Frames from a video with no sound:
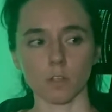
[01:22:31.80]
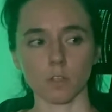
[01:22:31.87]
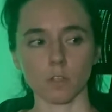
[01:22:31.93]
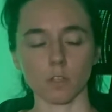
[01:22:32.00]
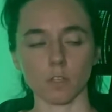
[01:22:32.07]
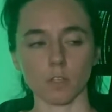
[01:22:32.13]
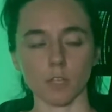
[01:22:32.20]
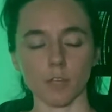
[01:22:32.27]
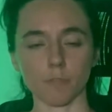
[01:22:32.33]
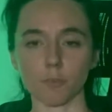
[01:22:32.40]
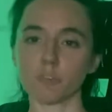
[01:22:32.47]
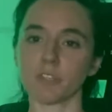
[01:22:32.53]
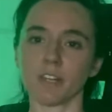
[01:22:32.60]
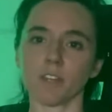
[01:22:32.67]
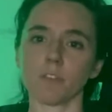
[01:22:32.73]
If there's
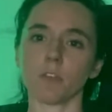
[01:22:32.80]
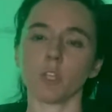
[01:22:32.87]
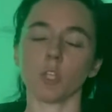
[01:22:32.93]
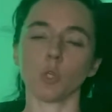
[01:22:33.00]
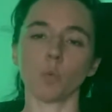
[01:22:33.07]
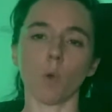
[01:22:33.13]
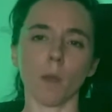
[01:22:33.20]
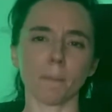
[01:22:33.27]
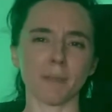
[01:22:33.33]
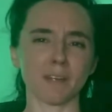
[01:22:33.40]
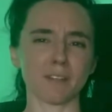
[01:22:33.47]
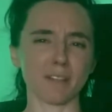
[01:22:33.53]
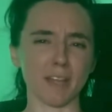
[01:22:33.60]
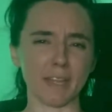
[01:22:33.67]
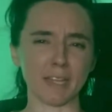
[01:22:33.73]
anything you want me to
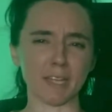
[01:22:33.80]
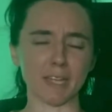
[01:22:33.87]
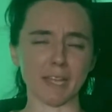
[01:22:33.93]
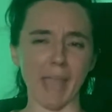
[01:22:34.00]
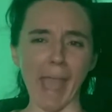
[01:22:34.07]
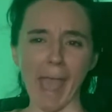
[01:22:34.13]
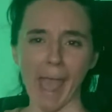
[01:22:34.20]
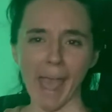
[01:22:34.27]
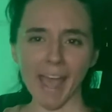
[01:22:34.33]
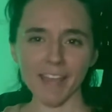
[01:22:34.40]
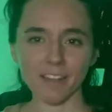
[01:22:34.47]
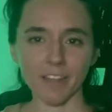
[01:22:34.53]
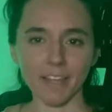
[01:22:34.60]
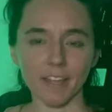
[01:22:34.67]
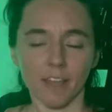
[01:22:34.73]
like add,
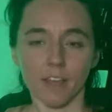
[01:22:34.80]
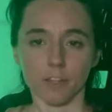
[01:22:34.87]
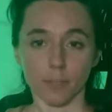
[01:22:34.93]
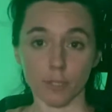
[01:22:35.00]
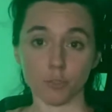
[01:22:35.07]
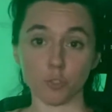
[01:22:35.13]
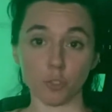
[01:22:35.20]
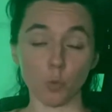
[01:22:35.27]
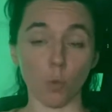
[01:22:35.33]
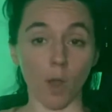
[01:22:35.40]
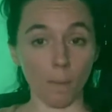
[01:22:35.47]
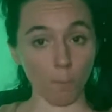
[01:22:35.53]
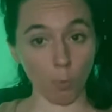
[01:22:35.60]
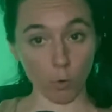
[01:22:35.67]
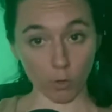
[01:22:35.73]
like do you want
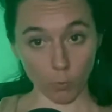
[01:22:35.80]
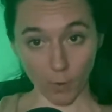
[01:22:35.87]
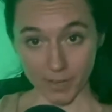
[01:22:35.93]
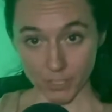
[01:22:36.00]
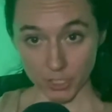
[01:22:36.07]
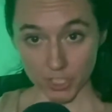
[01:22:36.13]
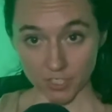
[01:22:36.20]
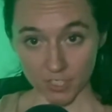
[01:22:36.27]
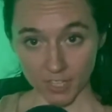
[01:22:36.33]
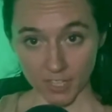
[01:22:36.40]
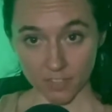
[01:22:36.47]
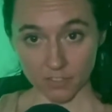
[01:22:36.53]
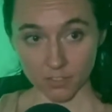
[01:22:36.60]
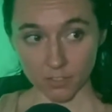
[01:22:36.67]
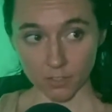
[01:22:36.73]
more questions and
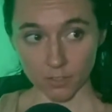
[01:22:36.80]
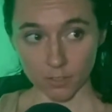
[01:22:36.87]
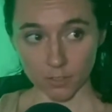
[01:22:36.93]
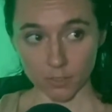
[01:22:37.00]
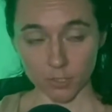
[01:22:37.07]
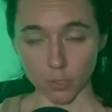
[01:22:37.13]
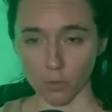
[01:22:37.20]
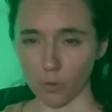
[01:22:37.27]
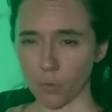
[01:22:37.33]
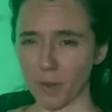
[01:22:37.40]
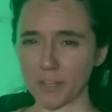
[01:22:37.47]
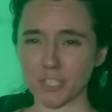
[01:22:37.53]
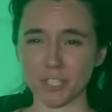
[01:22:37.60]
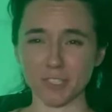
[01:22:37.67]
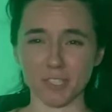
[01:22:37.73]
answers? Are the
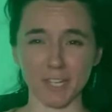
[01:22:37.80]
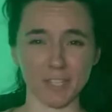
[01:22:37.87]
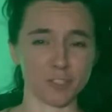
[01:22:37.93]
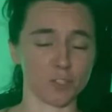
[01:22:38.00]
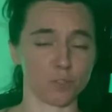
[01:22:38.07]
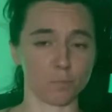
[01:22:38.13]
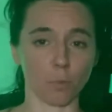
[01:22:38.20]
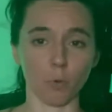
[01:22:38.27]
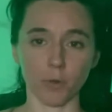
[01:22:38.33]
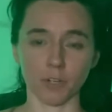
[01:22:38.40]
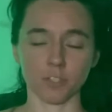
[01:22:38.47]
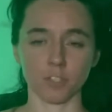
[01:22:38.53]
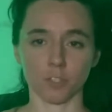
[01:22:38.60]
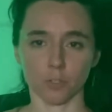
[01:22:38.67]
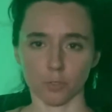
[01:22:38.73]
questions and answers boring to
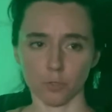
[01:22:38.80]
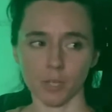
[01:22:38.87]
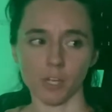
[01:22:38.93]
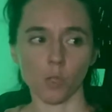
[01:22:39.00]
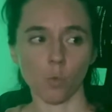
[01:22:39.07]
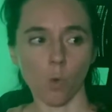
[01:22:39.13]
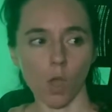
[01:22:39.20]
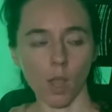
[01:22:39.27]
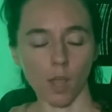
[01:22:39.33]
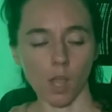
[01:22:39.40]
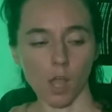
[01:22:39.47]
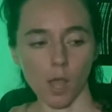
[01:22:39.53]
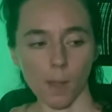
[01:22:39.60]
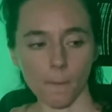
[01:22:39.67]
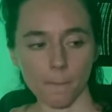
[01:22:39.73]
you and you want
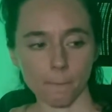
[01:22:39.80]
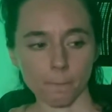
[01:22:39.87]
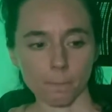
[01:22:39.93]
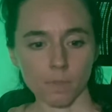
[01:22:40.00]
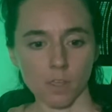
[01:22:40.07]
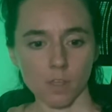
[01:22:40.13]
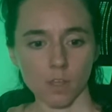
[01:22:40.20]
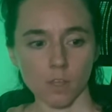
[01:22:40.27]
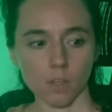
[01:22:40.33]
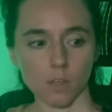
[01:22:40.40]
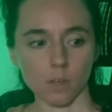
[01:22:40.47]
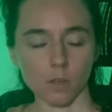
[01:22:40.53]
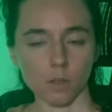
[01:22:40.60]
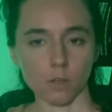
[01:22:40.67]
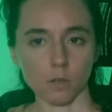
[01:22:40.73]

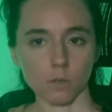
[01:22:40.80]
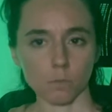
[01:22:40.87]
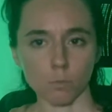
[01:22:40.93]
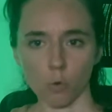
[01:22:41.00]
more